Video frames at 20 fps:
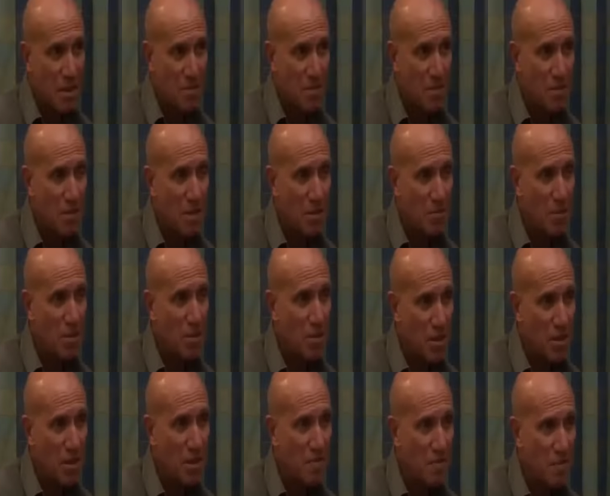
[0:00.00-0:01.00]
after the
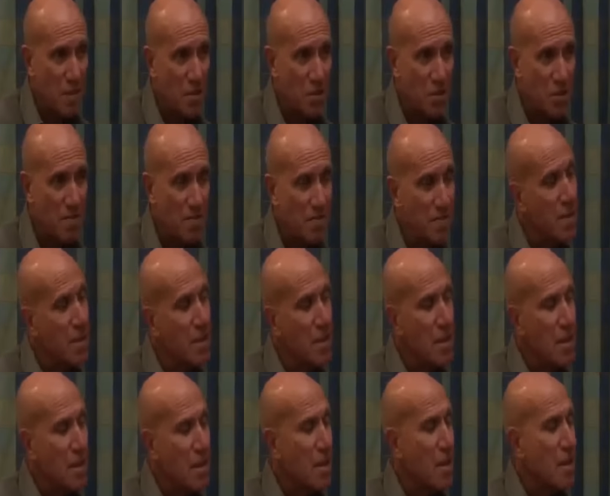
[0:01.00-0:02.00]
Napoleonic invasion,
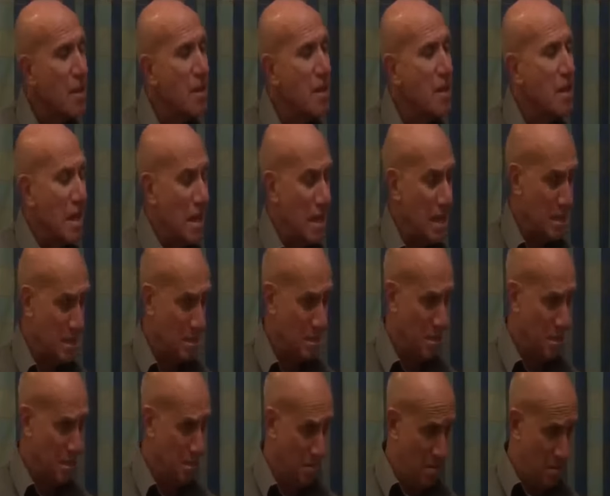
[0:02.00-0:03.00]

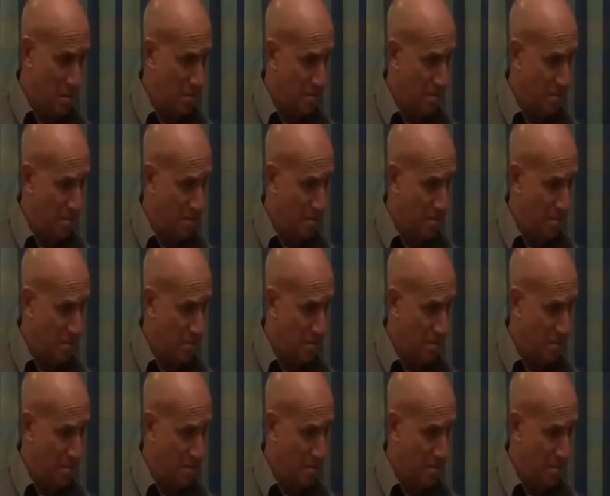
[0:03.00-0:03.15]
and uh,